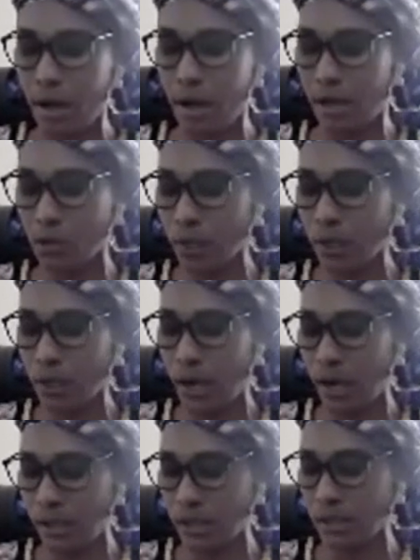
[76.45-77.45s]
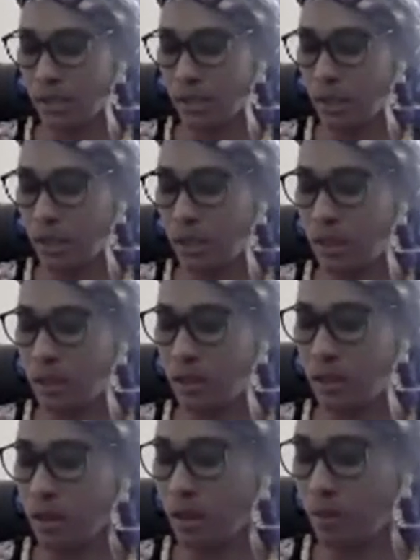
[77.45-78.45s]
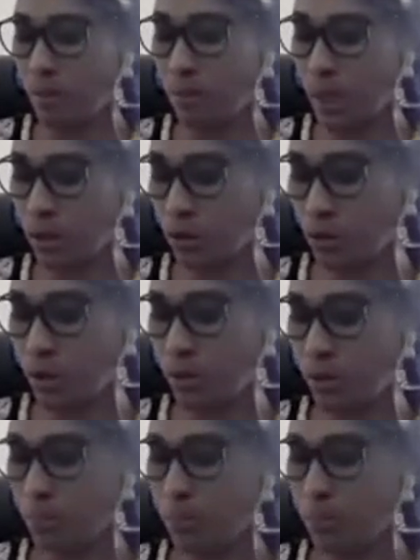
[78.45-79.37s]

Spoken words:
as well as training the mentorship